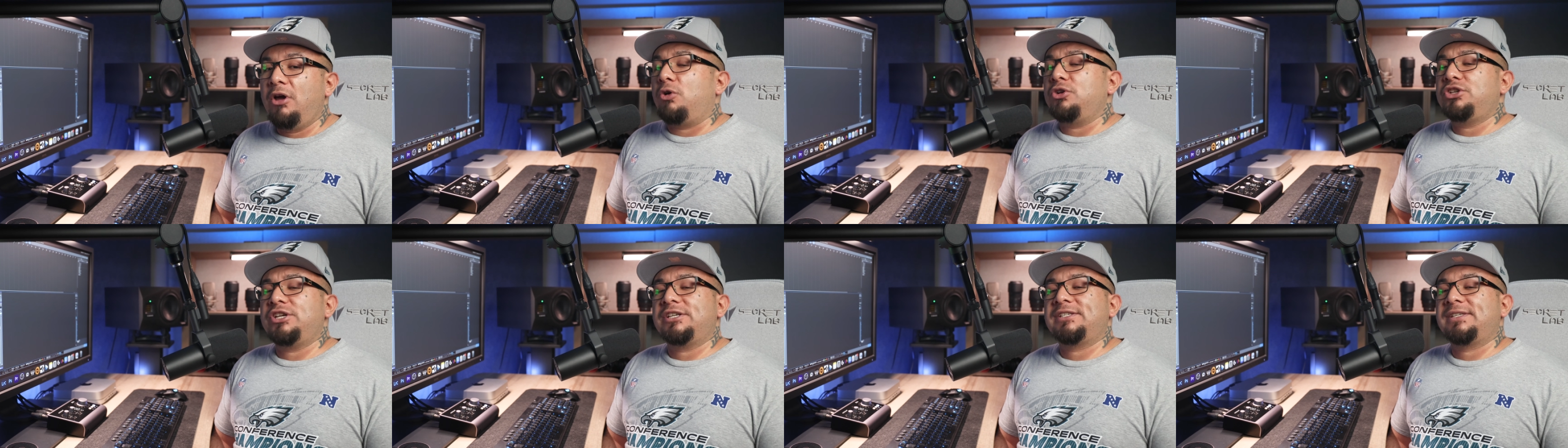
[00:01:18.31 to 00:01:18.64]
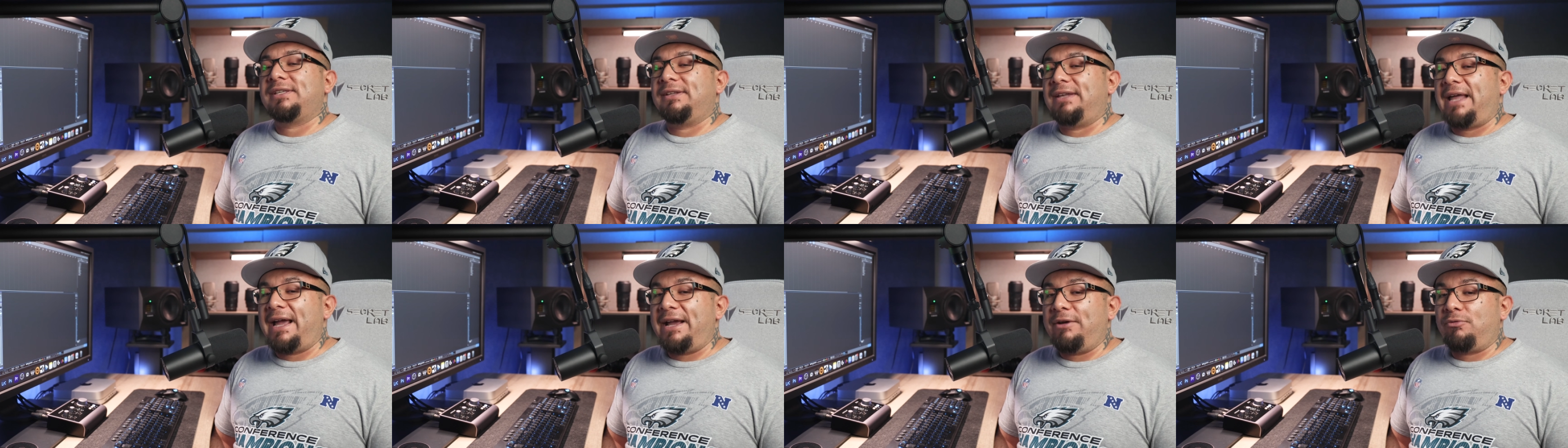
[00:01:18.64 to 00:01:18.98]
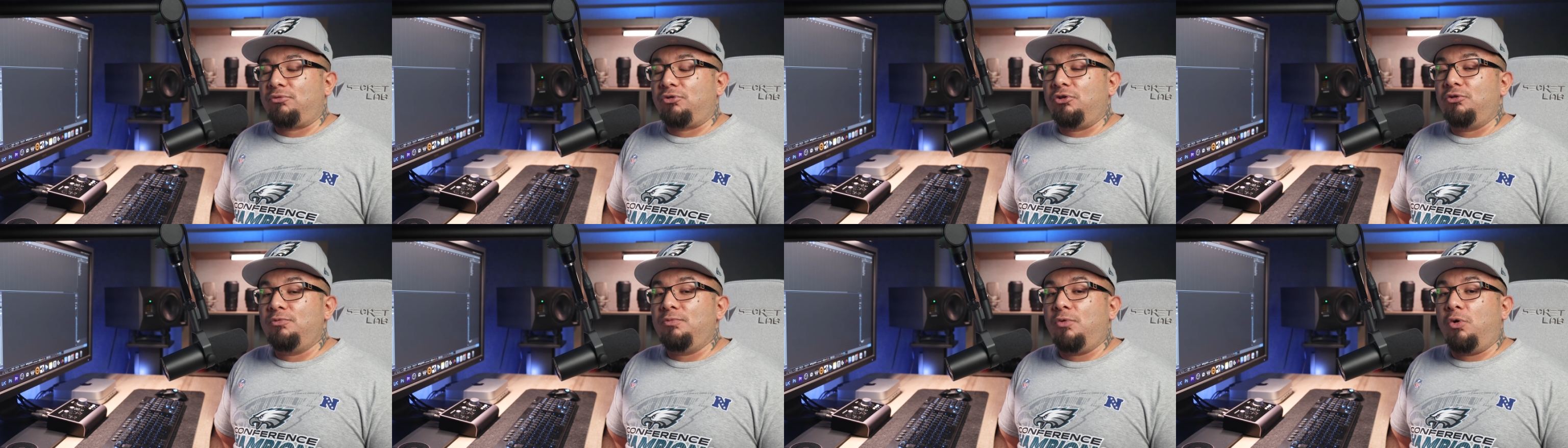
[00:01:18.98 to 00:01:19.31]
or just
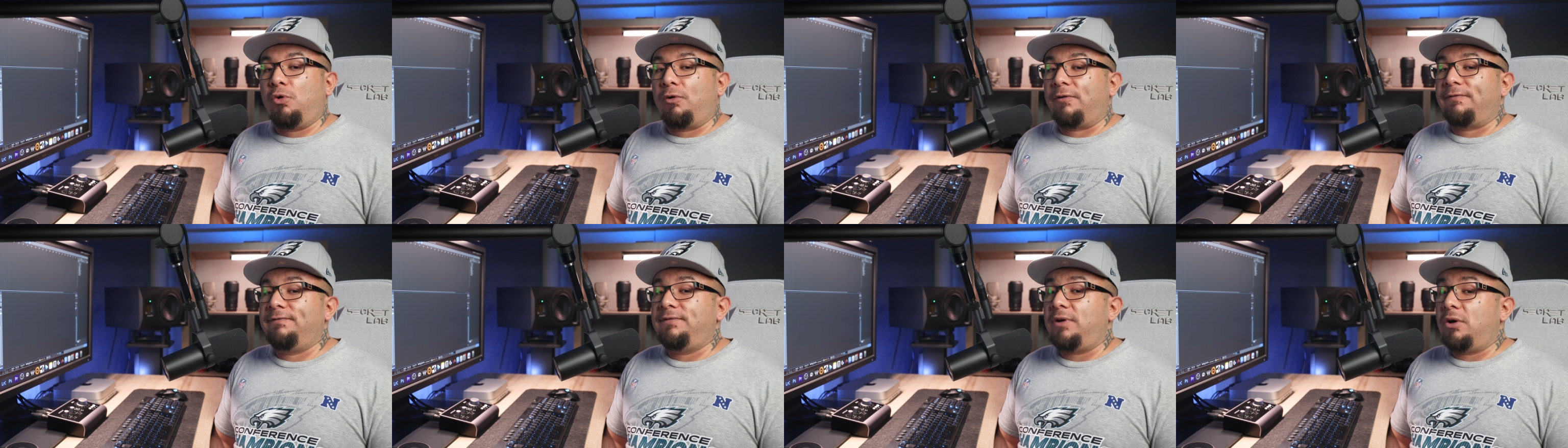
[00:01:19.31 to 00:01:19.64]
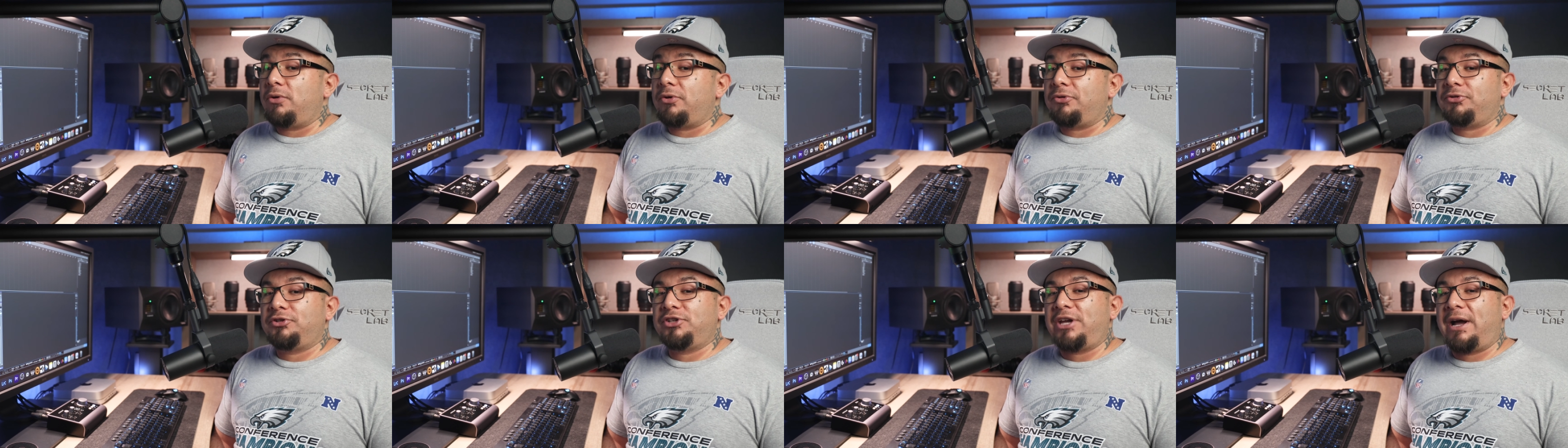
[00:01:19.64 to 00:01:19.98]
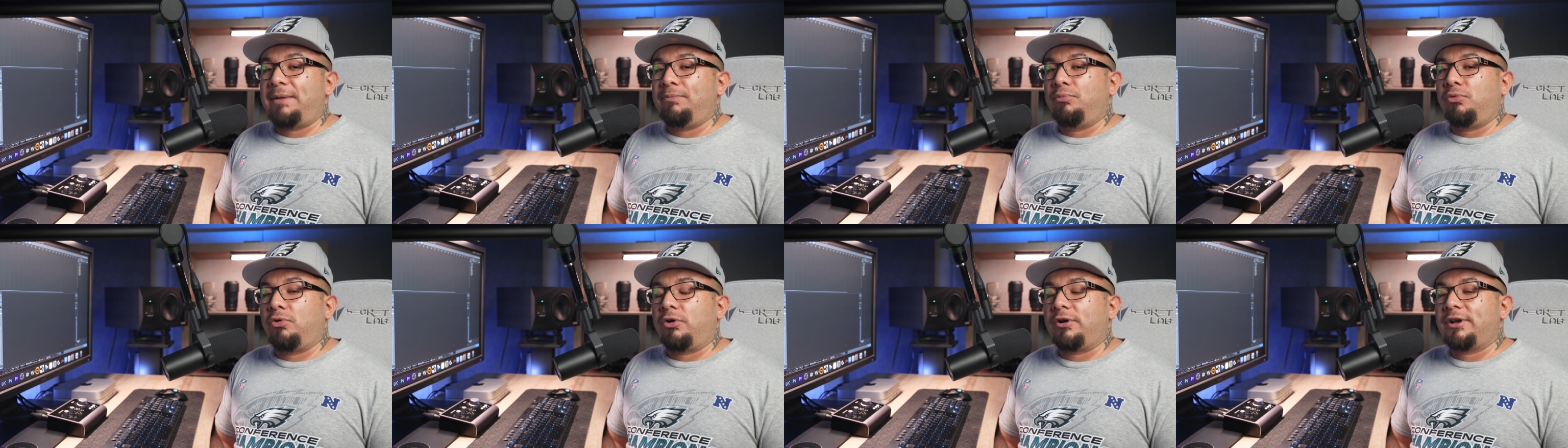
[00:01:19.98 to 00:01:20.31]
Lightroom or Photoshop
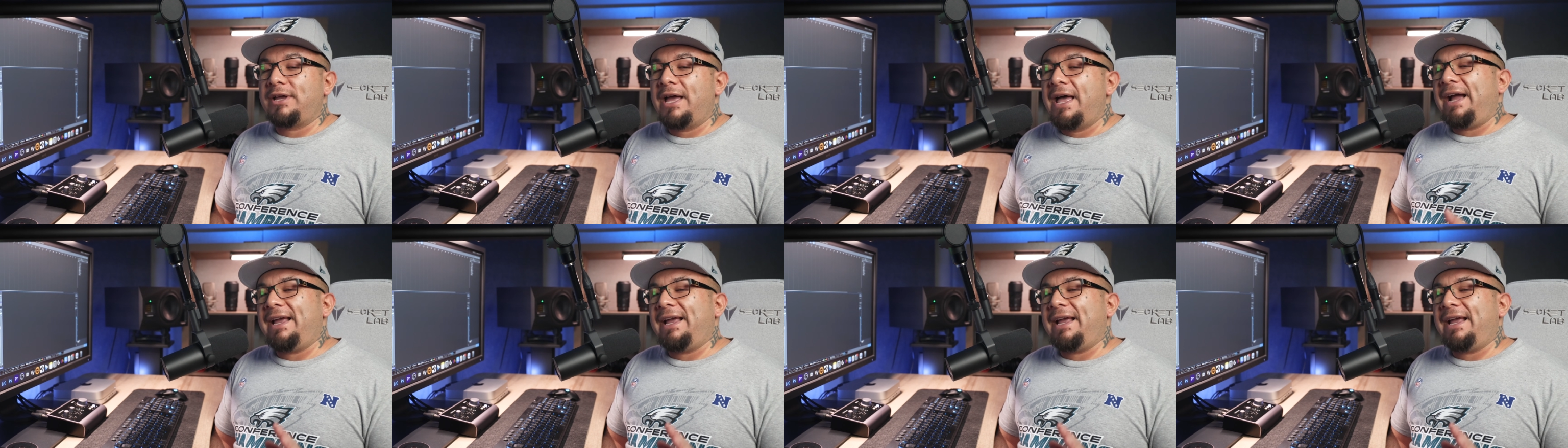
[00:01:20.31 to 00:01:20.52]
work,